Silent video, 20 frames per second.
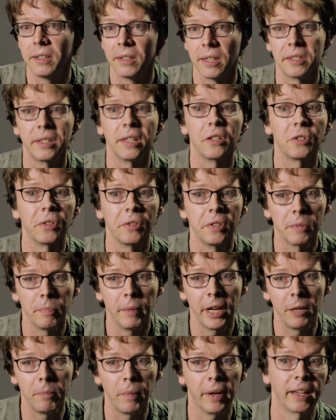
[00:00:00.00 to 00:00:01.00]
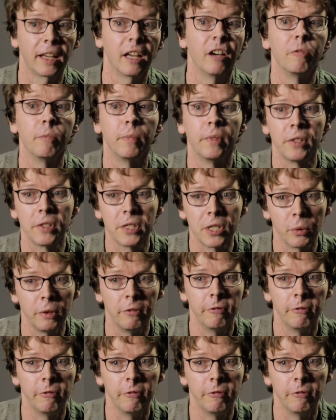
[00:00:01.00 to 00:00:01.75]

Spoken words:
decisions made by governments to